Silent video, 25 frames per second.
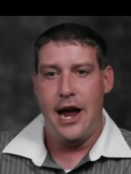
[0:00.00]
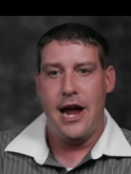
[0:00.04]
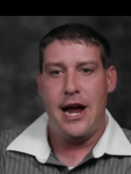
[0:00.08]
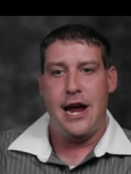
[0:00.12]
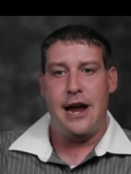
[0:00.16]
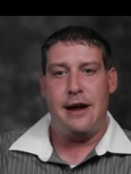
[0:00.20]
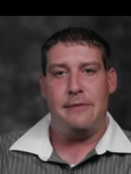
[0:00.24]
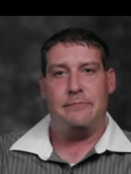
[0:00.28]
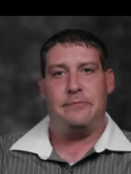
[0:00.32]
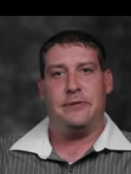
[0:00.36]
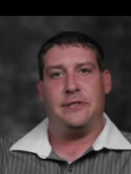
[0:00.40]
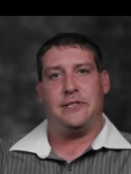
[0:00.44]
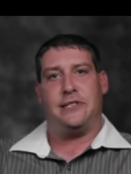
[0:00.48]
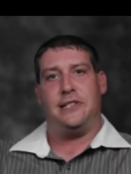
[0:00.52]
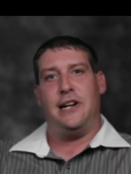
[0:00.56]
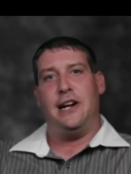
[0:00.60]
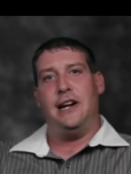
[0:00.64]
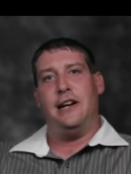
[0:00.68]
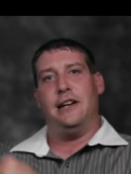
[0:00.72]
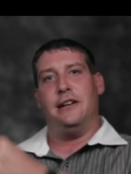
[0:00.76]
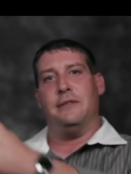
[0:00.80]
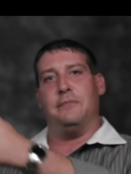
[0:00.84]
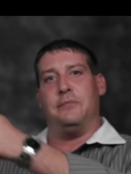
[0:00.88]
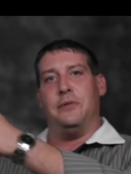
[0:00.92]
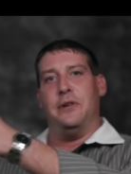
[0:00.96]
and
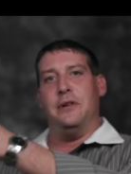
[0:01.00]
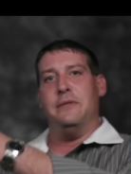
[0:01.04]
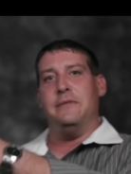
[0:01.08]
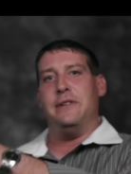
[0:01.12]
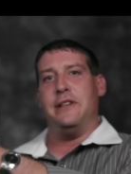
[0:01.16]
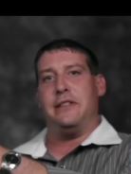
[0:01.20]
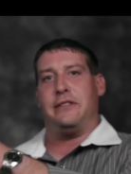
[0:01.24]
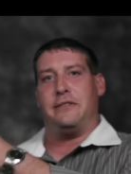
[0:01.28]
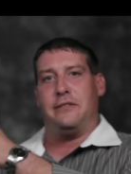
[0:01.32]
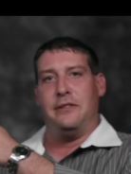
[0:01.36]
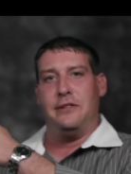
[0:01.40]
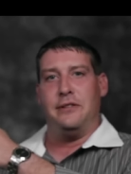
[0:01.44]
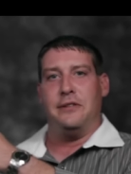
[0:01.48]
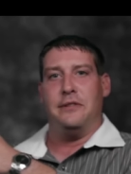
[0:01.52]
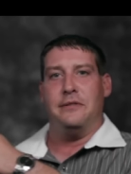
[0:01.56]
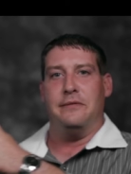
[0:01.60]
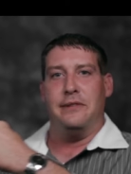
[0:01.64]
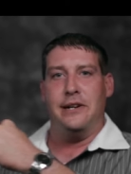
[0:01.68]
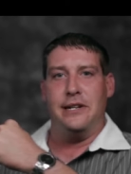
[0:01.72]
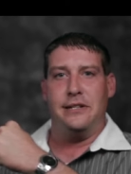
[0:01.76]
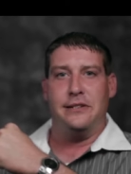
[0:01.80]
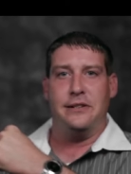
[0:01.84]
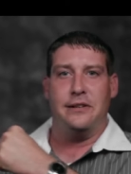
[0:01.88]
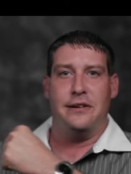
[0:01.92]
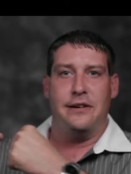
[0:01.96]
proceeded to pull me through the
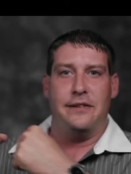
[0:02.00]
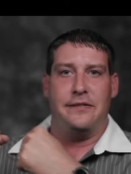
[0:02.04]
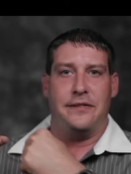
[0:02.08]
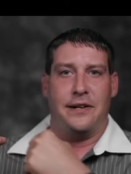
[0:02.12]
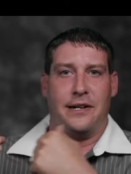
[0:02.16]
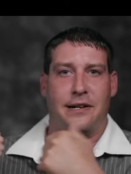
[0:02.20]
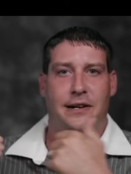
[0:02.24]
window of the